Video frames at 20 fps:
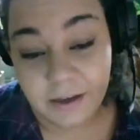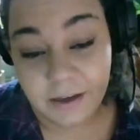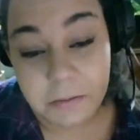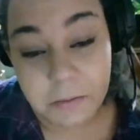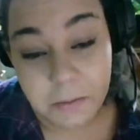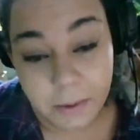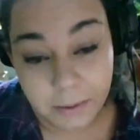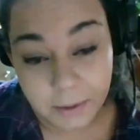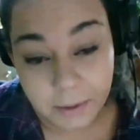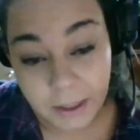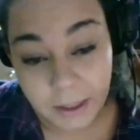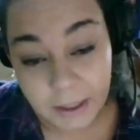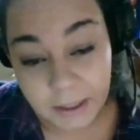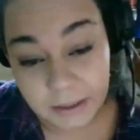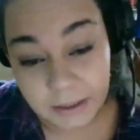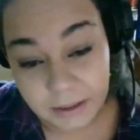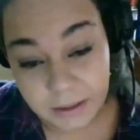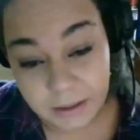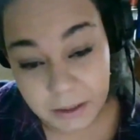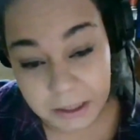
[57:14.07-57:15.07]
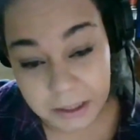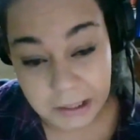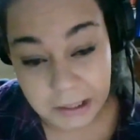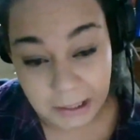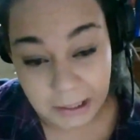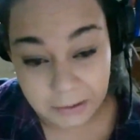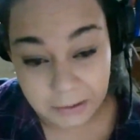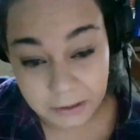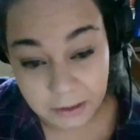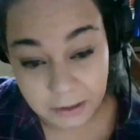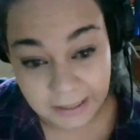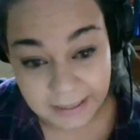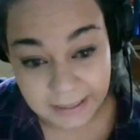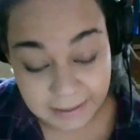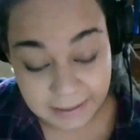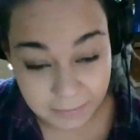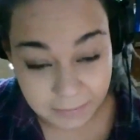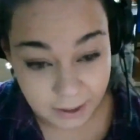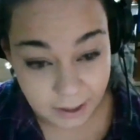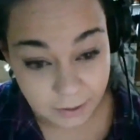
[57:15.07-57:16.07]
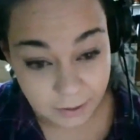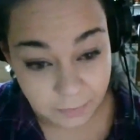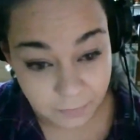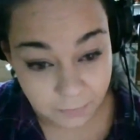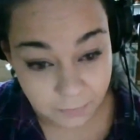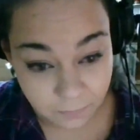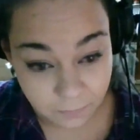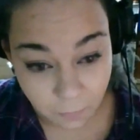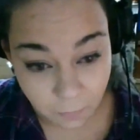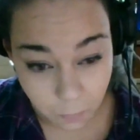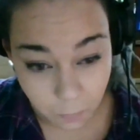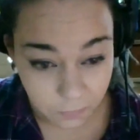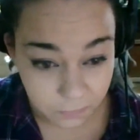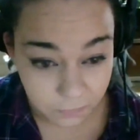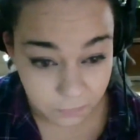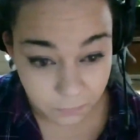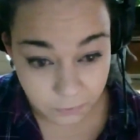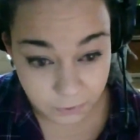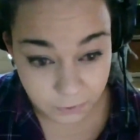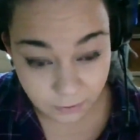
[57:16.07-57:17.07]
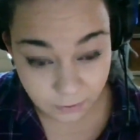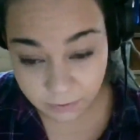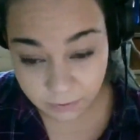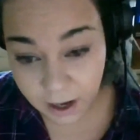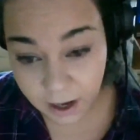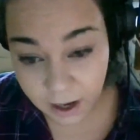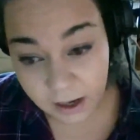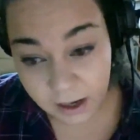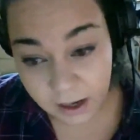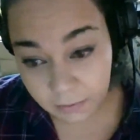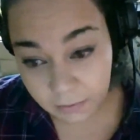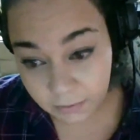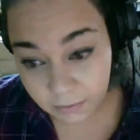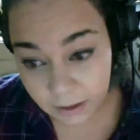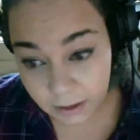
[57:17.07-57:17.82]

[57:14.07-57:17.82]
in the morning, so I usually get up at like 4:45.